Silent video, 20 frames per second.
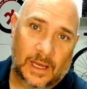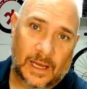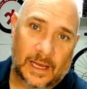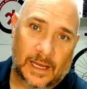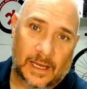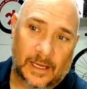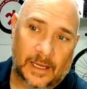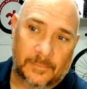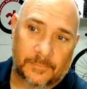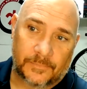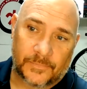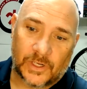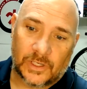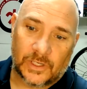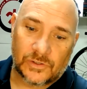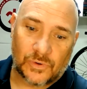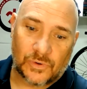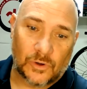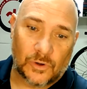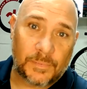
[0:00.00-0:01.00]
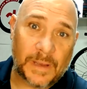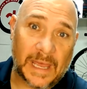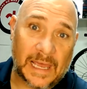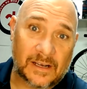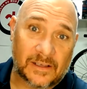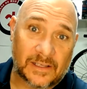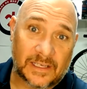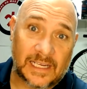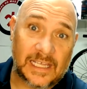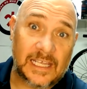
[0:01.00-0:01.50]
control
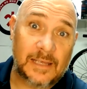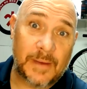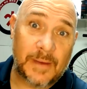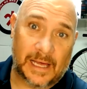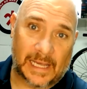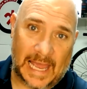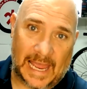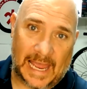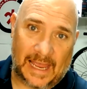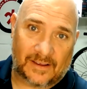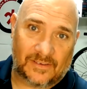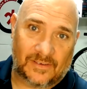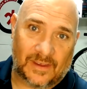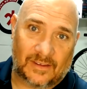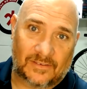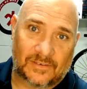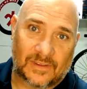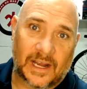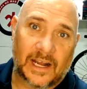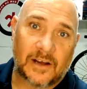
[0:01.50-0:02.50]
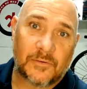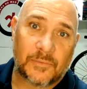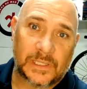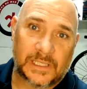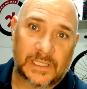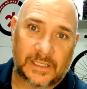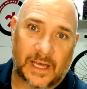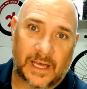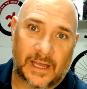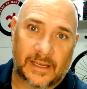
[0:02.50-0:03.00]
panel and email access that I
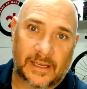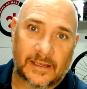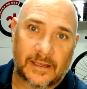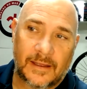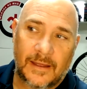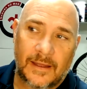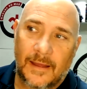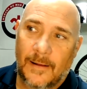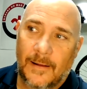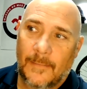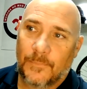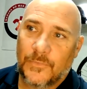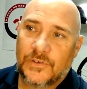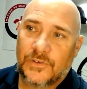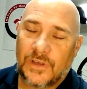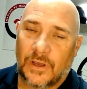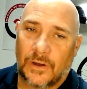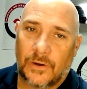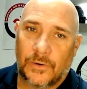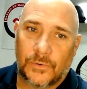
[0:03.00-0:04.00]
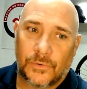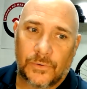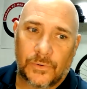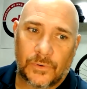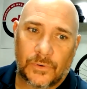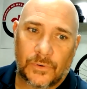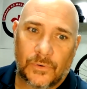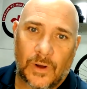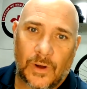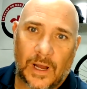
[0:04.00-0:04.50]
really like. So
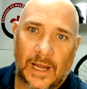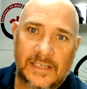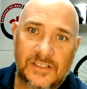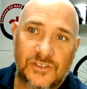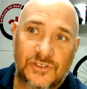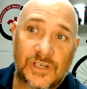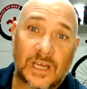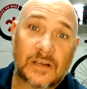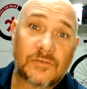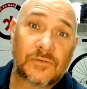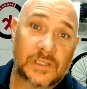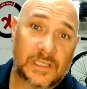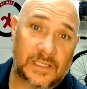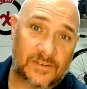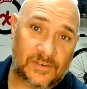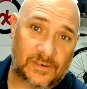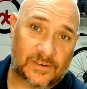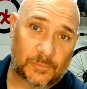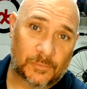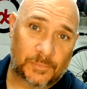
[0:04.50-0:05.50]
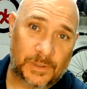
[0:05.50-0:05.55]
I generally steer